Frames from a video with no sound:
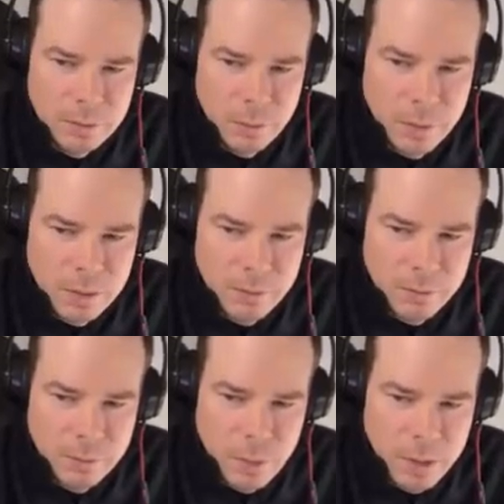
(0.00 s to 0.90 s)
Well, if
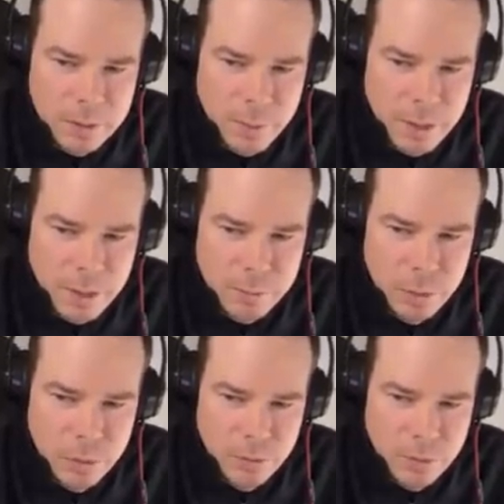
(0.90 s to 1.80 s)
Y is my up
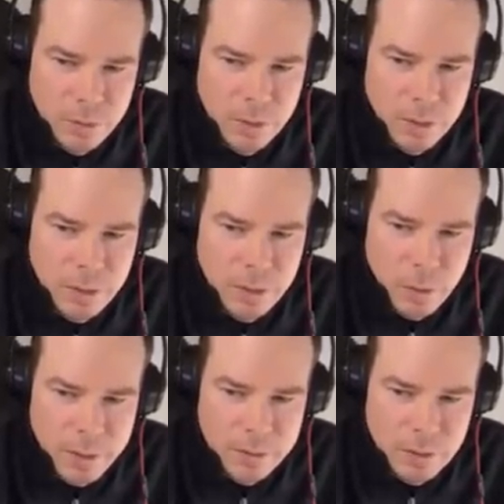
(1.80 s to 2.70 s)
move, then
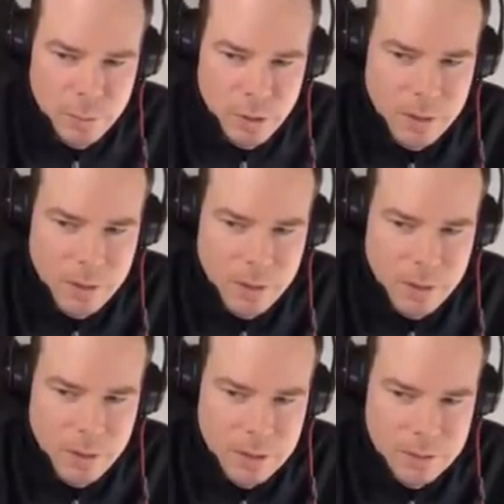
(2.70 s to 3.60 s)
Y is going to bring this
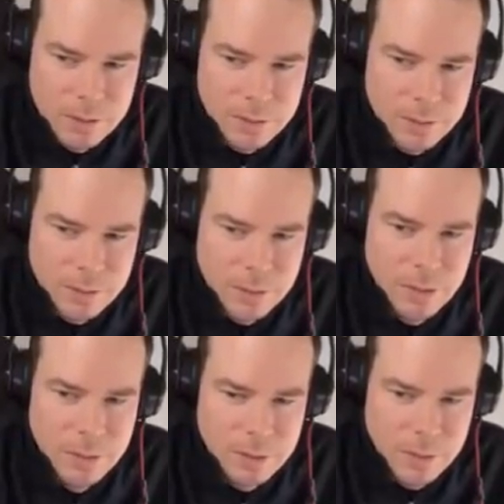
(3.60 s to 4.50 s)
piece
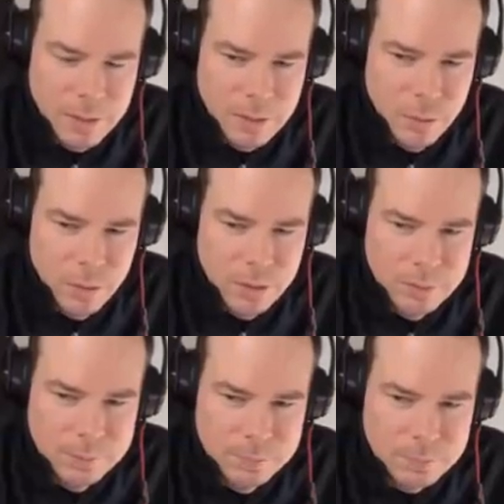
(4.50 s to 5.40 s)
into that corner.
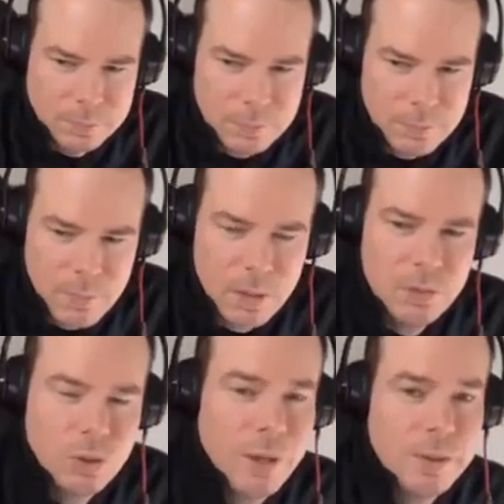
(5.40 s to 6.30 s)

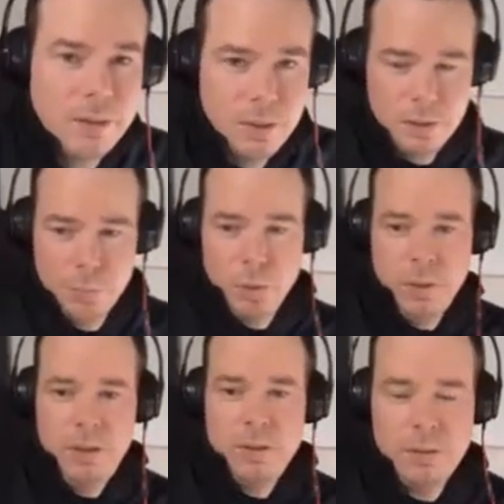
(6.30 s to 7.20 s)
So at this
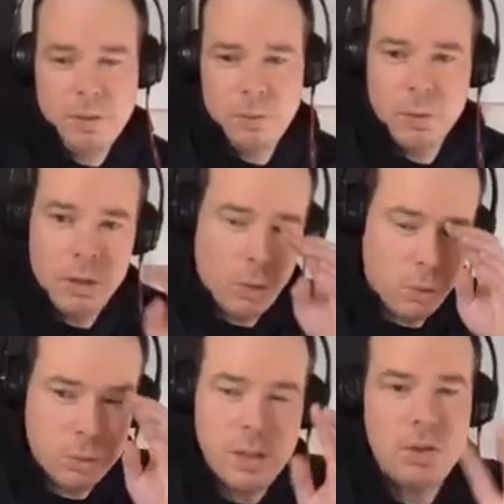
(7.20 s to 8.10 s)
point, with
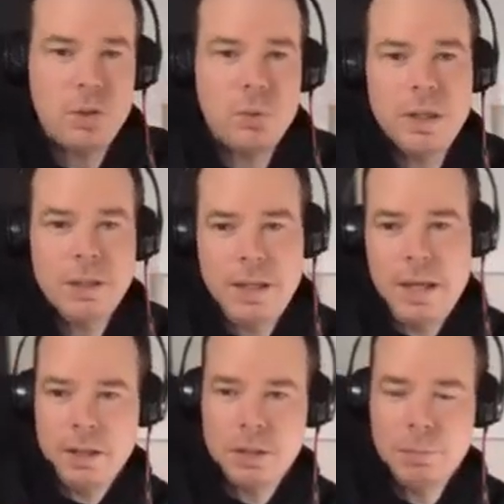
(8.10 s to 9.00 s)
only doing the
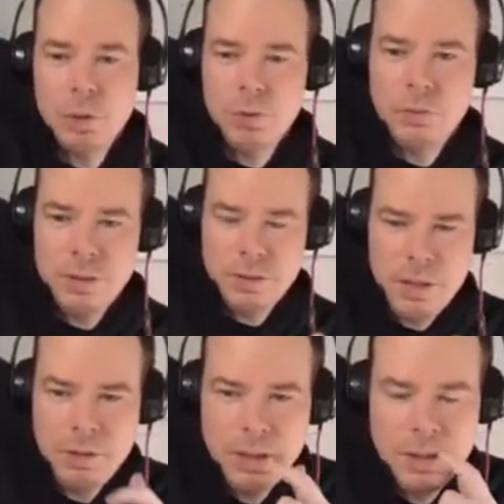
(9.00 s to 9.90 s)
X move and
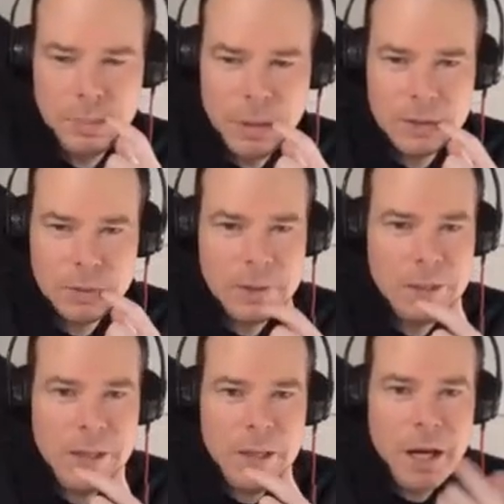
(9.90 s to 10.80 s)
staring at the puzzle,
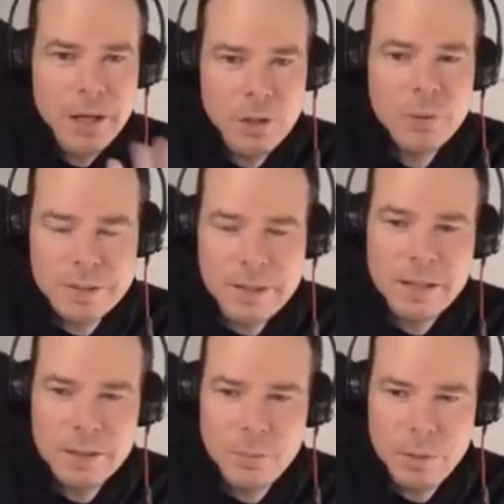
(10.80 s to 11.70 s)
I know
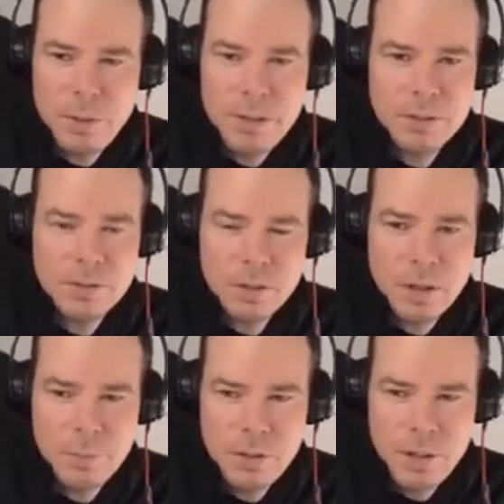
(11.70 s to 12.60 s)
exactly what pieces the
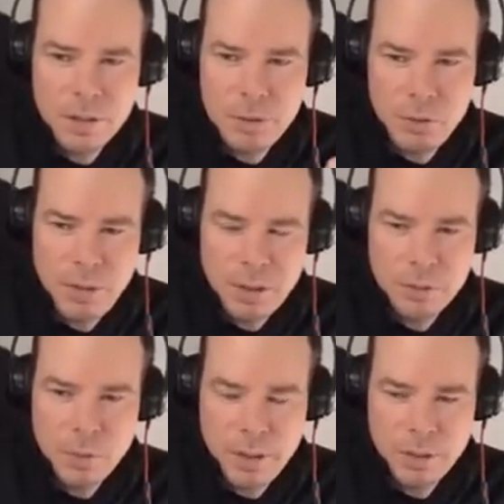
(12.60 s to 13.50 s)
commutator between X
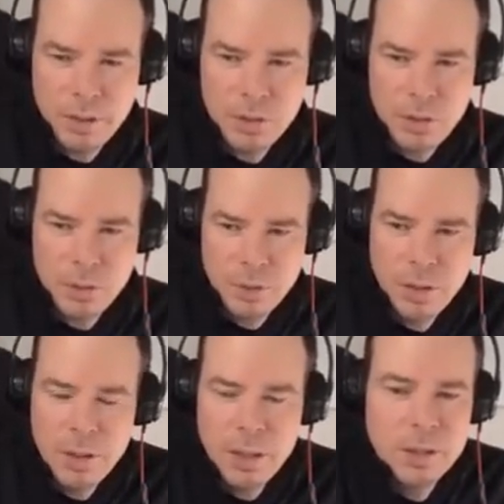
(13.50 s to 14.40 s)
and Y are going to do.
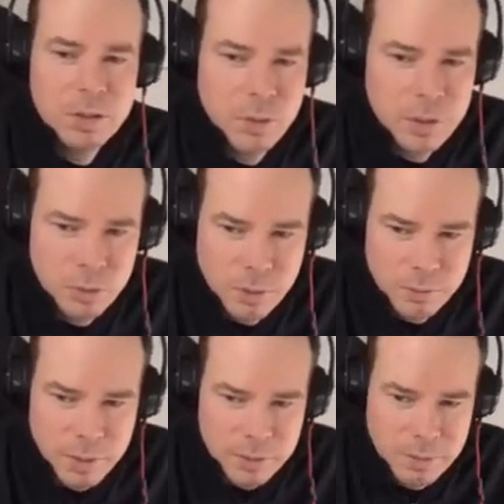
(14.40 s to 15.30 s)
It's going to
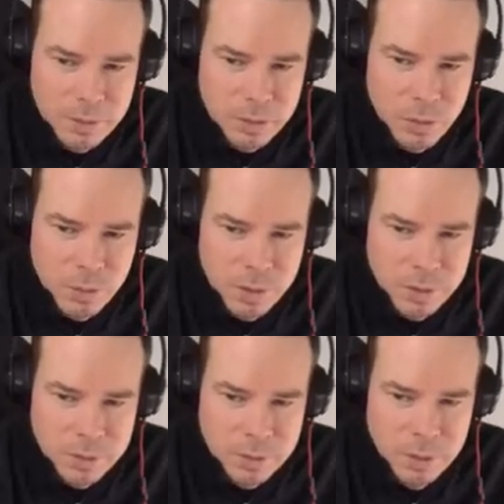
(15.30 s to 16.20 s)
affect this
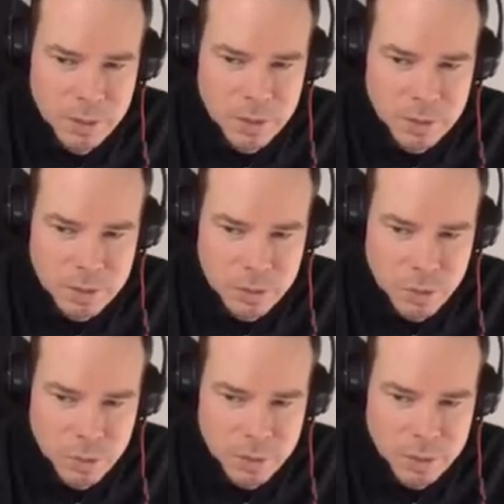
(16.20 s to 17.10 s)
corner,
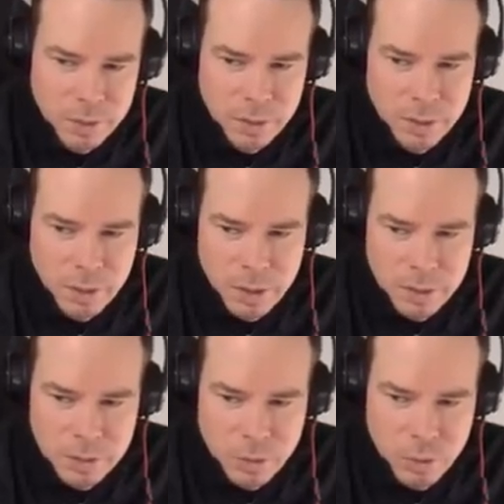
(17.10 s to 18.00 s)

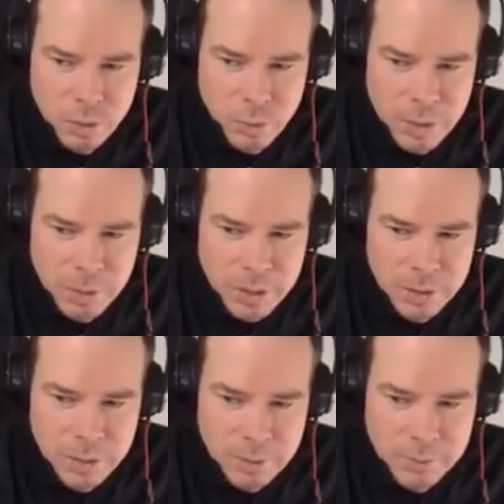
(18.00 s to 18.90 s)
and this corner way back here.